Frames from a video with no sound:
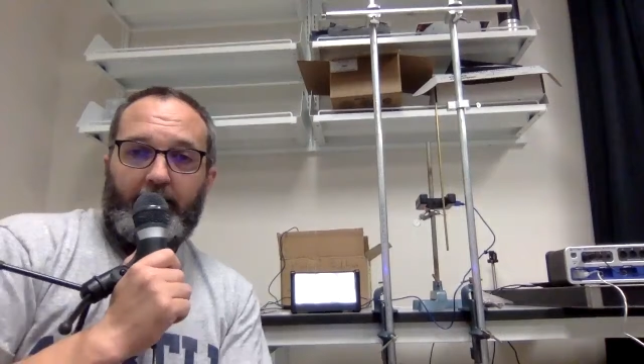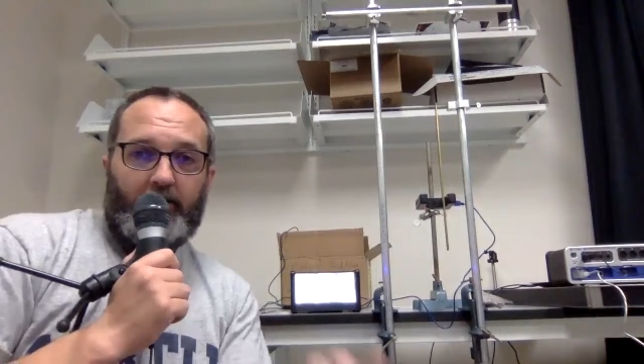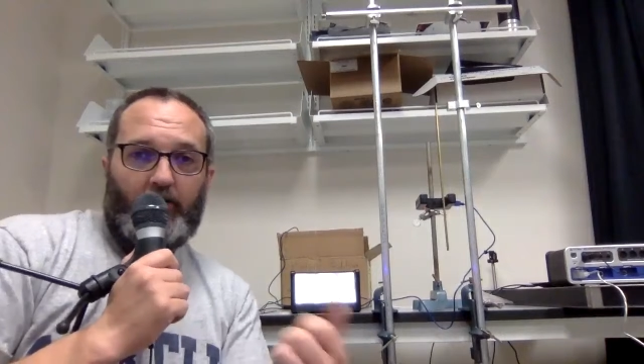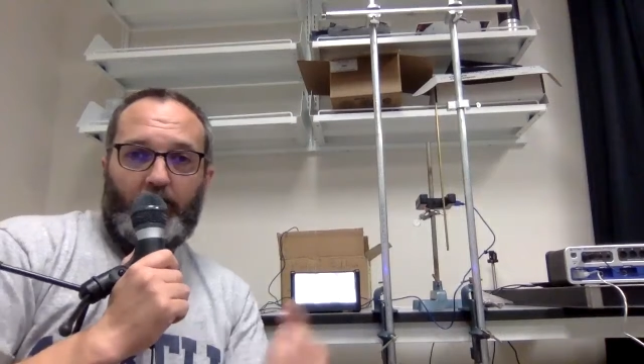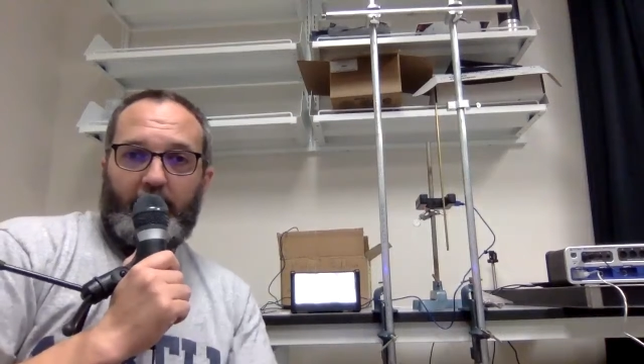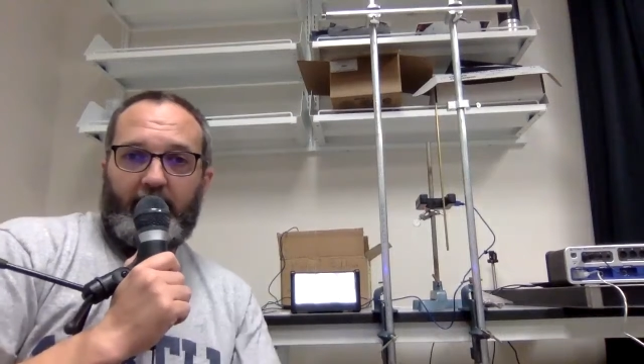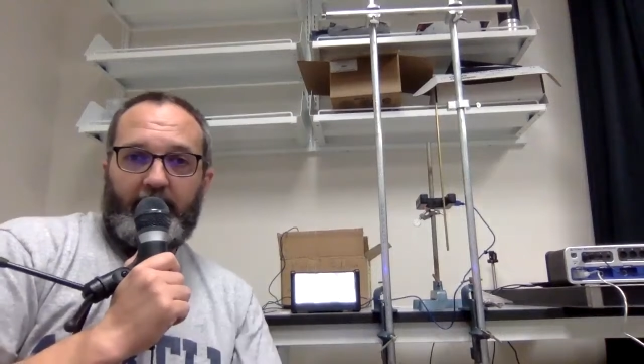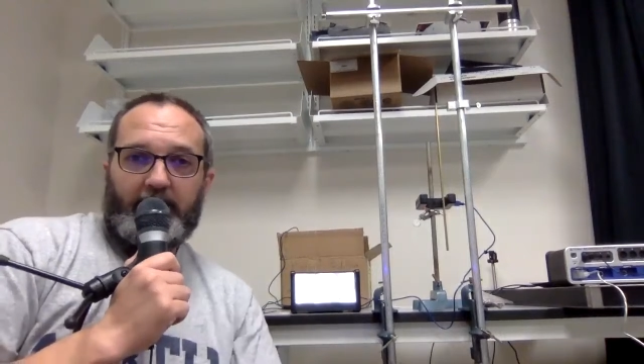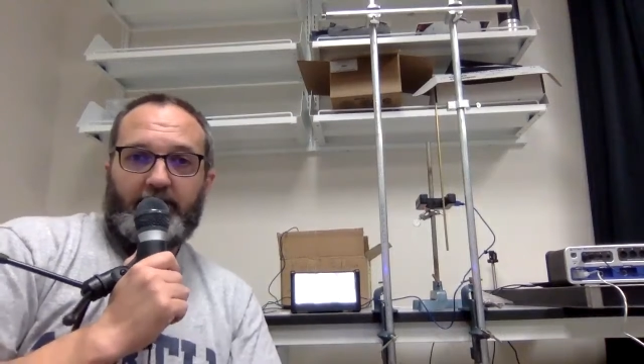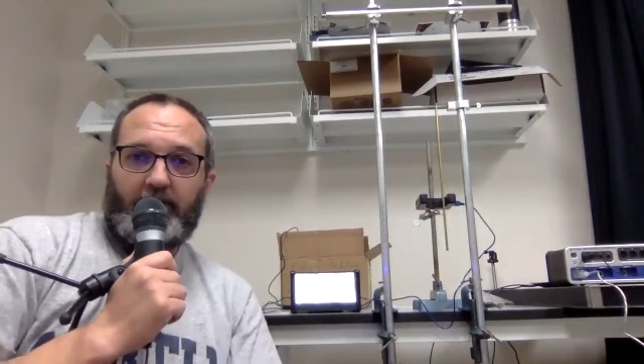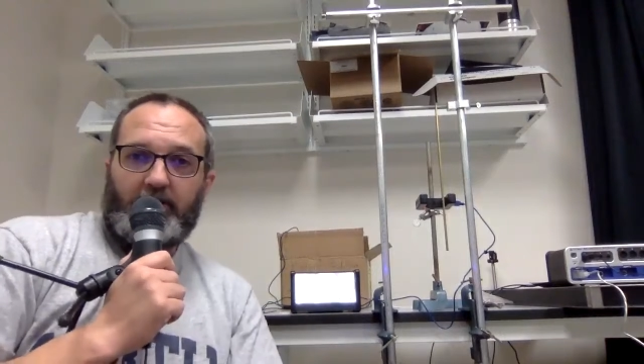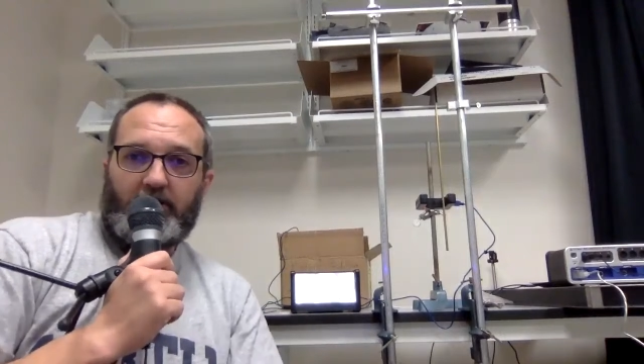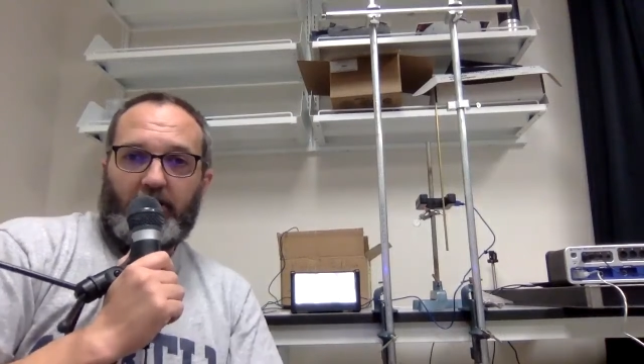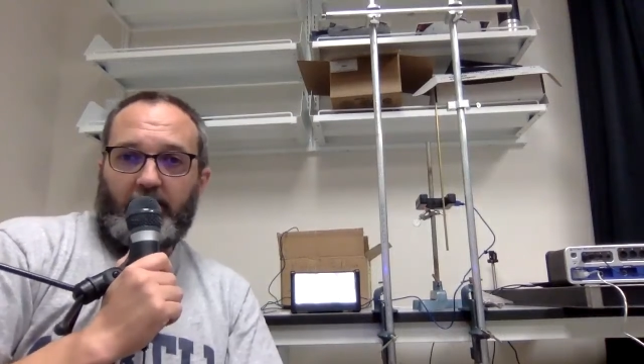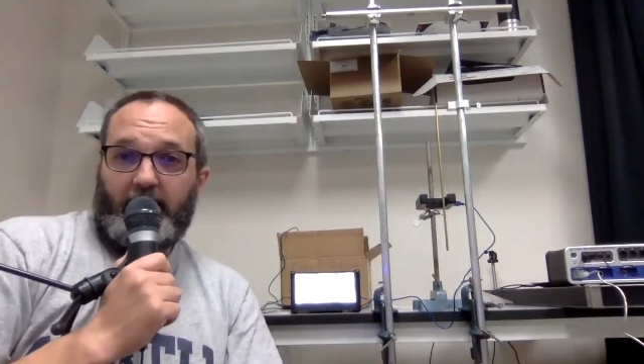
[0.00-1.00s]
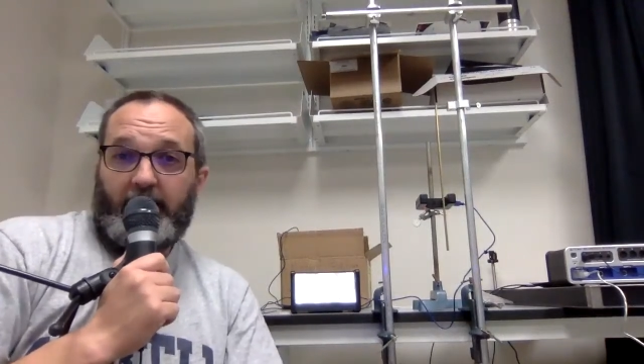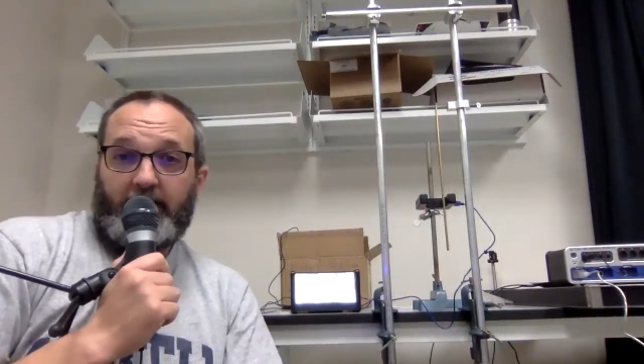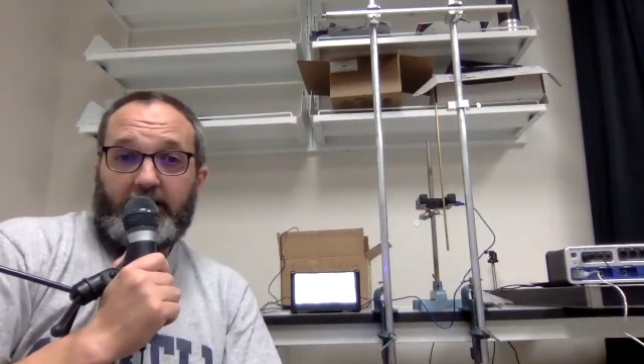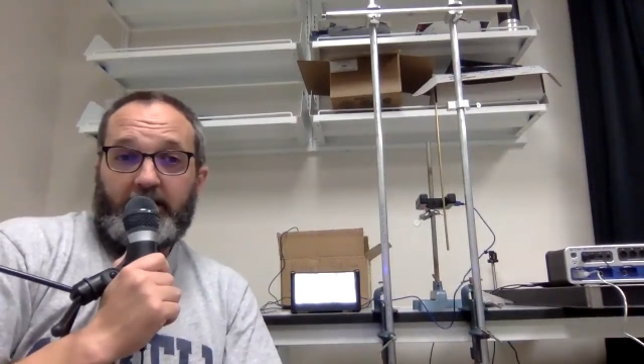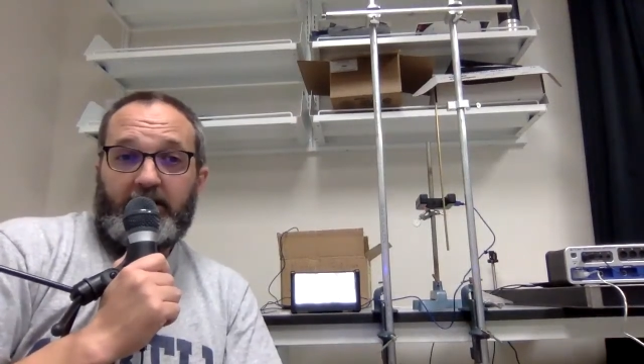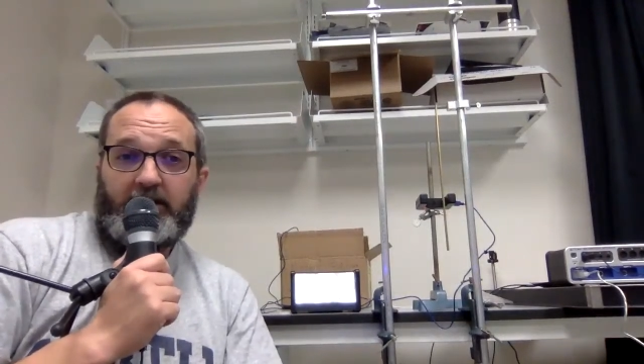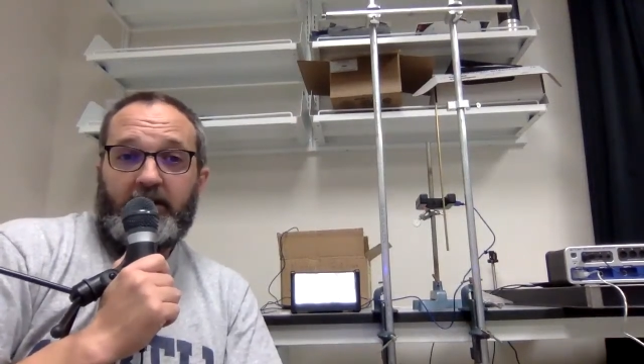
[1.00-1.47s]
doing it this first go around at
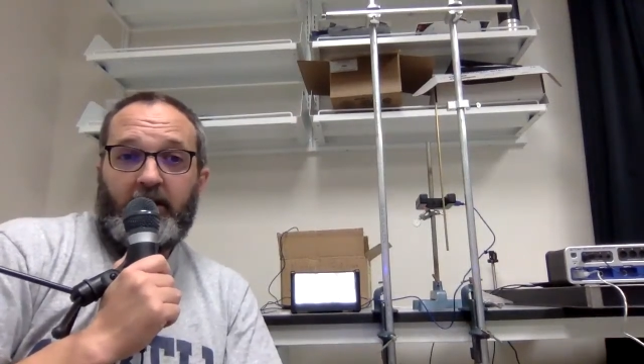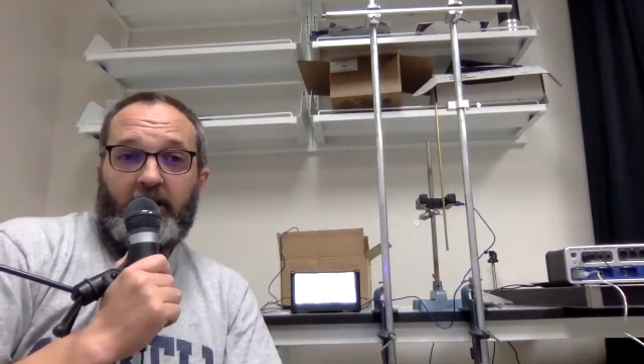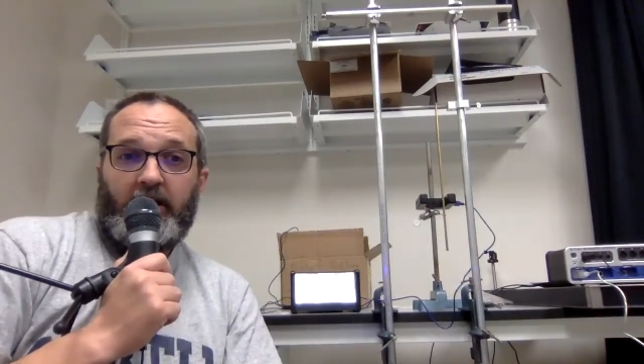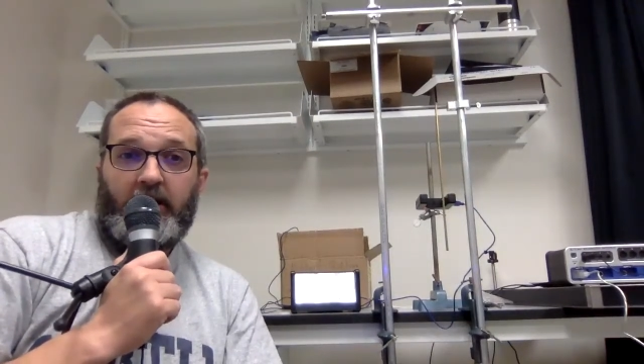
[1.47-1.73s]
least.